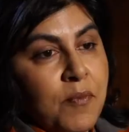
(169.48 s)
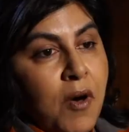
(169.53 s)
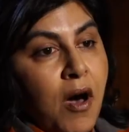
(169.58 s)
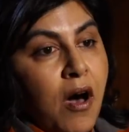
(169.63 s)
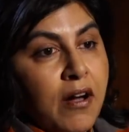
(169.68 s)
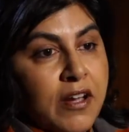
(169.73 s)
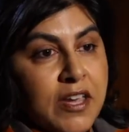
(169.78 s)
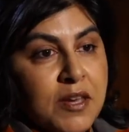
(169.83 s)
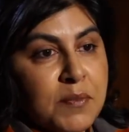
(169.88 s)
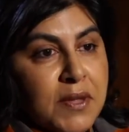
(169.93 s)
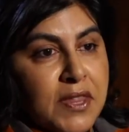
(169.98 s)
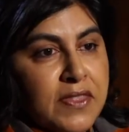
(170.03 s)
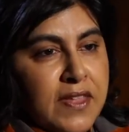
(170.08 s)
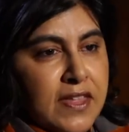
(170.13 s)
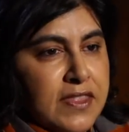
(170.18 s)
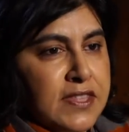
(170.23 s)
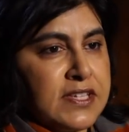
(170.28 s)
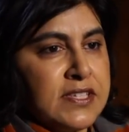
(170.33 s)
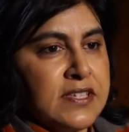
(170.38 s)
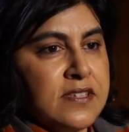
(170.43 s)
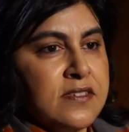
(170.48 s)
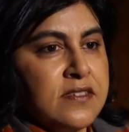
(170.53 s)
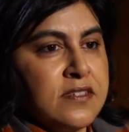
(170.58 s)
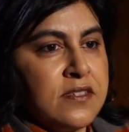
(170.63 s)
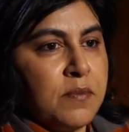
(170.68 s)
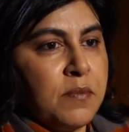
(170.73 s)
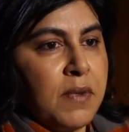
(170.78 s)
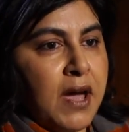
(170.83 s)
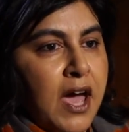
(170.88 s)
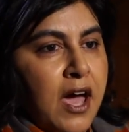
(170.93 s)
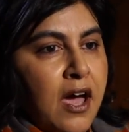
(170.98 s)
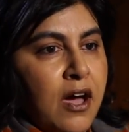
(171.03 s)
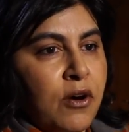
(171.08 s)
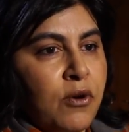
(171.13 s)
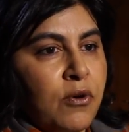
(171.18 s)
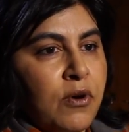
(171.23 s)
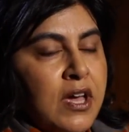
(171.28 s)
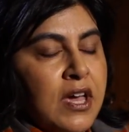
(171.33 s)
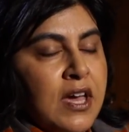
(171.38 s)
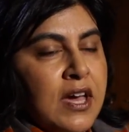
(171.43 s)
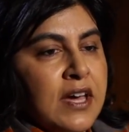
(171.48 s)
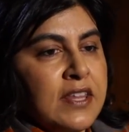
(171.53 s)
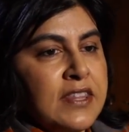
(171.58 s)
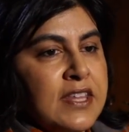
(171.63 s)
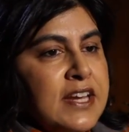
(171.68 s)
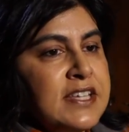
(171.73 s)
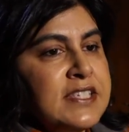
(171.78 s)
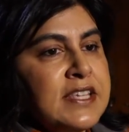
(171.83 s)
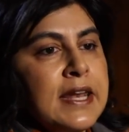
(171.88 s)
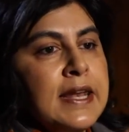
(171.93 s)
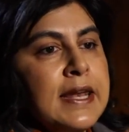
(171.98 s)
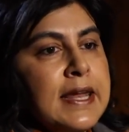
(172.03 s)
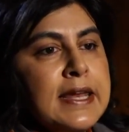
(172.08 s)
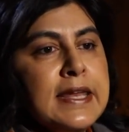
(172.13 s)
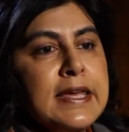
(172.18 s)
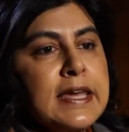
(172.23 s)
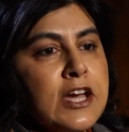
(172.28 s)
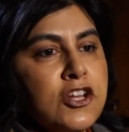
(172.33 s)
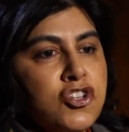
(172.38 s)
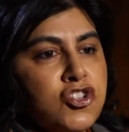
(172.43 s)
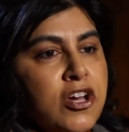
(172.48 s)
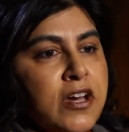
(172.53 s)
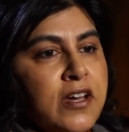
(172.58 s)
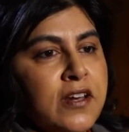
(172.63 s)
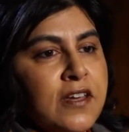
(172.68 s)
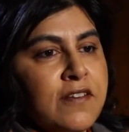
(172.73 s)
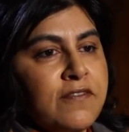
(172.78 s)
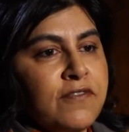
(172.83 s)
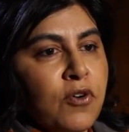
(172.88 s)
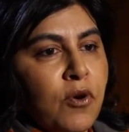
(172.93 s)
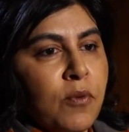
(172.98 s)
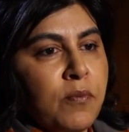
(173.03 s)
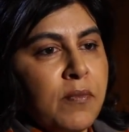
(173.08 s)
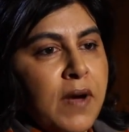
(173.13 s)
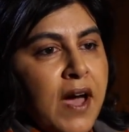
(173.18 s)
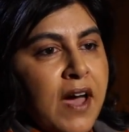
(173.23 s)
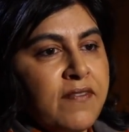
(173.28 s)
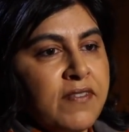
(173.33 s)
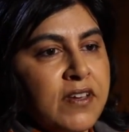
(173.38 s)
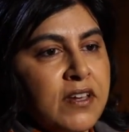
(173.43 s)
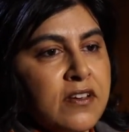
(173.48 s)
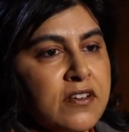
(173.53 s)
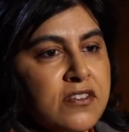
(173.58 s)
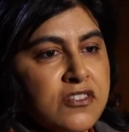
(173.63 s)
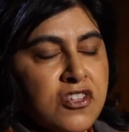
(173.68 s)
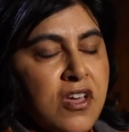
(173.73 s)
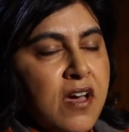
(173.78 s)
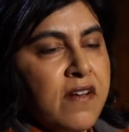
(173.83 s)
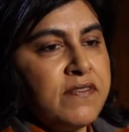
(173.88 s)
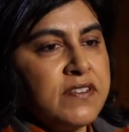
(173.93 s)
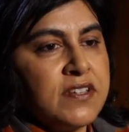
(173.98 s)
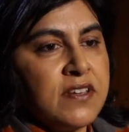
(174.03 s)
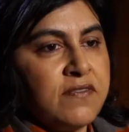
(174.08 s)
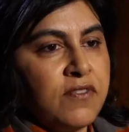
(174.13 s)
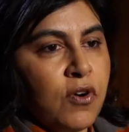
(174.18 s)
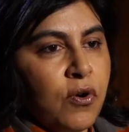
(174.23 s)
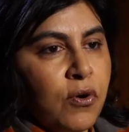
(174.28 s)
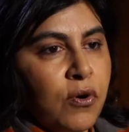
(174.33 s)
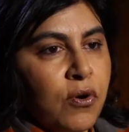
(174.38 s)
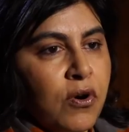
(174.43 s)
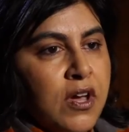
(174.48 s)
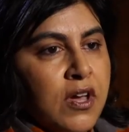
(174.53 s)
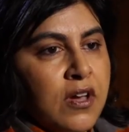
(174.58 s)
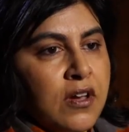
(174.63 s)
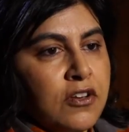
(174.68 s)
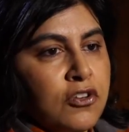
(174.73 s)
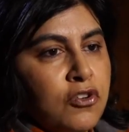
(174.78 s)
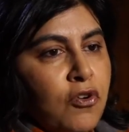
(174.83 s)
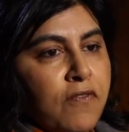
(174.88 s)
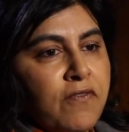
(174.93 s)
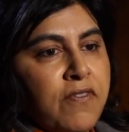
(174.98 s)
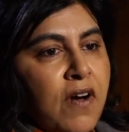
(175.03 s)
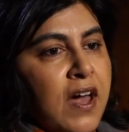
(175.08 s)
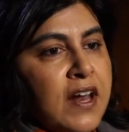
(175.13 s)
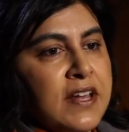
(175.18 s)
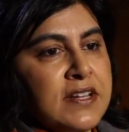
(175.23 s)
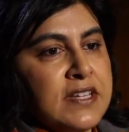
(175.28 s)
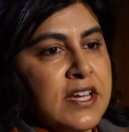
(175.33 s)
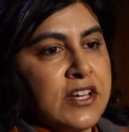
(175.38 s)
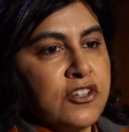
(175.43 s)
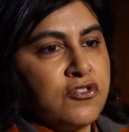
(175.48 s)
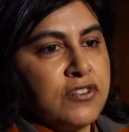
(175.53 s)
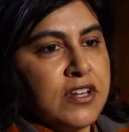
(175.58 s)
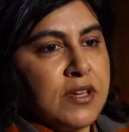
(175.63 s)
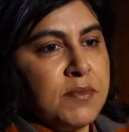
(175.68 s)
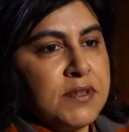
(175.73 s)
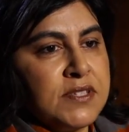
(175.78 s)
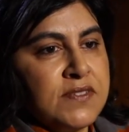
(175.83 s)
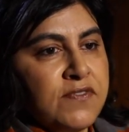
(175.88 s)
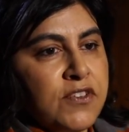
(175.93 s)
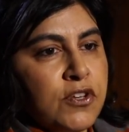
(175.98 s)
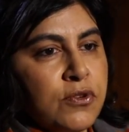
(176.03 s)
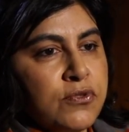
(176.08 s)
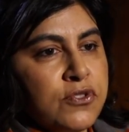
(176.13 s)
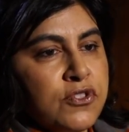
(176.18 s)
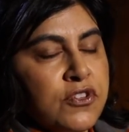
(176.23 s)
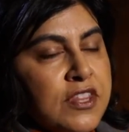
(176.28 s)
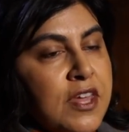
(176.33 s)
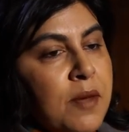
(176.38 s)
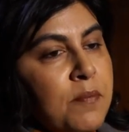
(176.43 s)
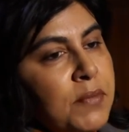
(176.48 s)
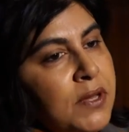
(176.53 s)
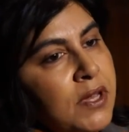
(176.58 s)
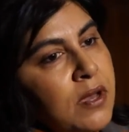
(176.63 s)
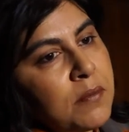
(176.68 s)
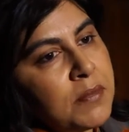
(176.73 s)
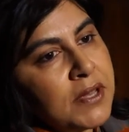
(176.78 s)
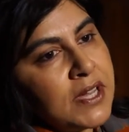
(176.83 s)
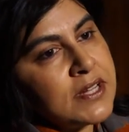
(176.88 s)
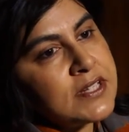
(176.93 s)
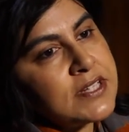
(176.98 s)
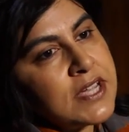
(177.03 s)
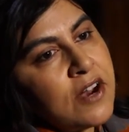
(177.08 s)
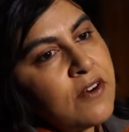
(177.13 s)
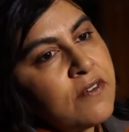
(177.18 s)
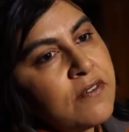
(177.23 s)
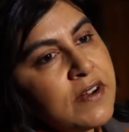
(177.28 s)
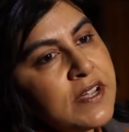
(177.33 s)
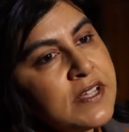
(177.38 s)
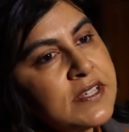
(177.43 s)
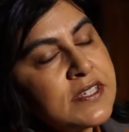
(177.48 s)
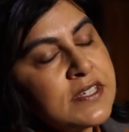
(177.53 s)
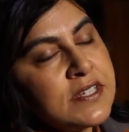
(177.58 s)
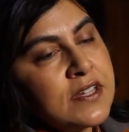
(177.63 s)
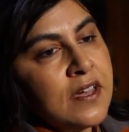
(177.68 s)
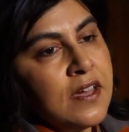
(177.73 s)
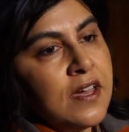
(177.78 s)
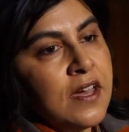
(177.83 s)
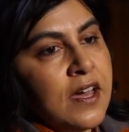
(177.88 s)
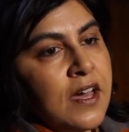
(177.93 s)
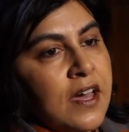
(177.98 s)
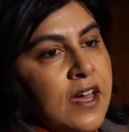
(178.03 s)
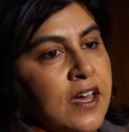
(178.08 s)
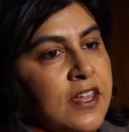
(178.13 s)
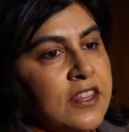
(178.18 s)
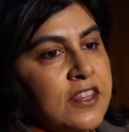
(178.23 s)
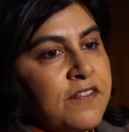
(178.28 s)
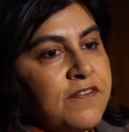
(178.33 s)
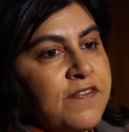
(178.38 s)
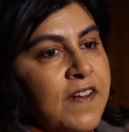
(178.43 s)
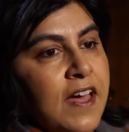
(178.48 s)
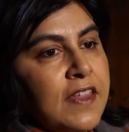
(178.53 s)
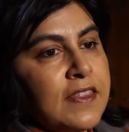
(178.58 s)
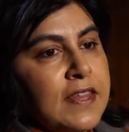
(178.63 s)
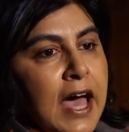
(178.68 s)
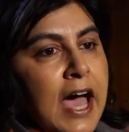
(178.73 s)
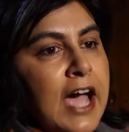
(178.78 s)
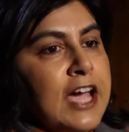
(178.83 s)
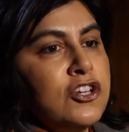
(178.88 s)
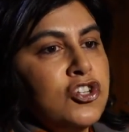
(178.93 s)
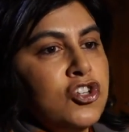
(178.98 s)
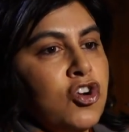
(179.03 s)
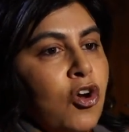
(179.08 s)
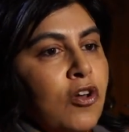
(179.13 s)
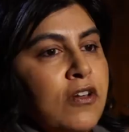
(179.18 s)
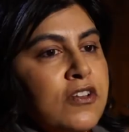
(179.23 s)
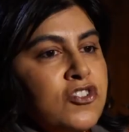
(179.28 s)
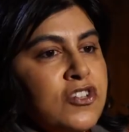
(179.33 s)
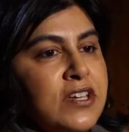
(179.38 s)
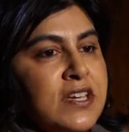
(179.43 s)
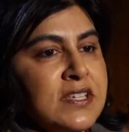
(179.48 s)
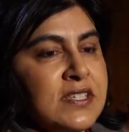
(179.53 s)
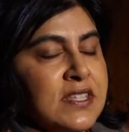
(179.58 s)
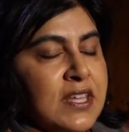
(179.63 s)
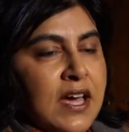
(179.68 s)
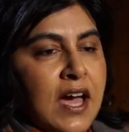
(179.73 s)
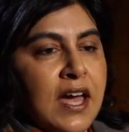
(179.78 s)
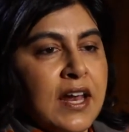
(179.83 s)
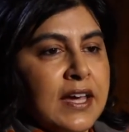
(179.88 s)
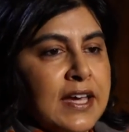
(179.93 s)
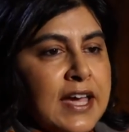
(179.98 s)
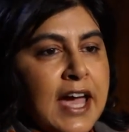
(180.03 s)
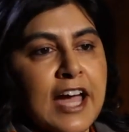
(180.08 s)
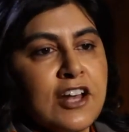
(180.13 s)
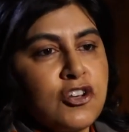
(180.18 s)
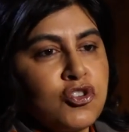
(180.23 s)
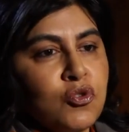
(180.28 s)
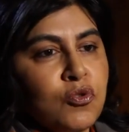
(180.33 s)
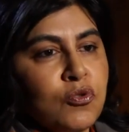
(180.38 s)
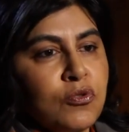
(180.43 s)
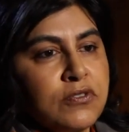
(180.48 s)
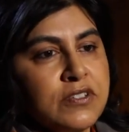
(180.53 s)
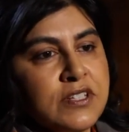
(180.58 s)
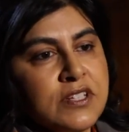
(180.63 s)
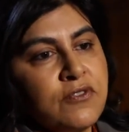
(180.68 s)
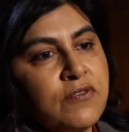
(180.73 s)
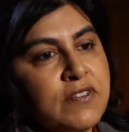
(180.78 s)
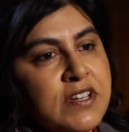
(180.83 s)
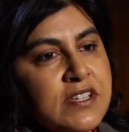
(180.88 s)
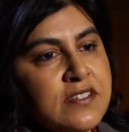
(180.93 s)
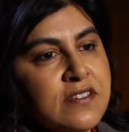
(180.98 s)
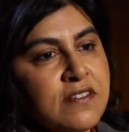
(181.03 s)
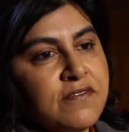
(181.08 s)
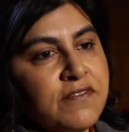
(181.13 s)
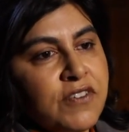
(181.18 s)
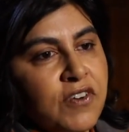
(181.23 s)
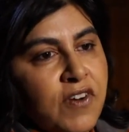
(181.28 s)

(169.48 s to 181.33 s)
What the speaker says: argument that this is somehow, there is a linear journey from having conservative or non-violent extremist views to them becoming a terrorist. The fact that ideology is the kind of catch-all reason for